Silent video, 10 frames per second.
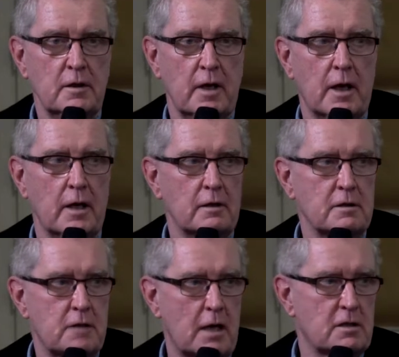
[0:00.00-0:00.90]
And
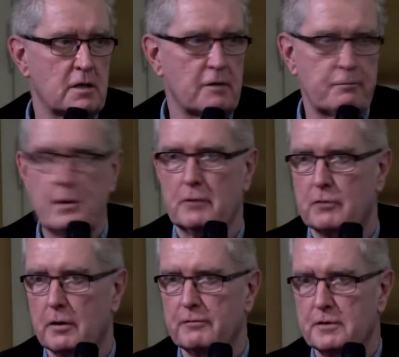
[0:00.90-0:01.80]
Stanislav Petrov,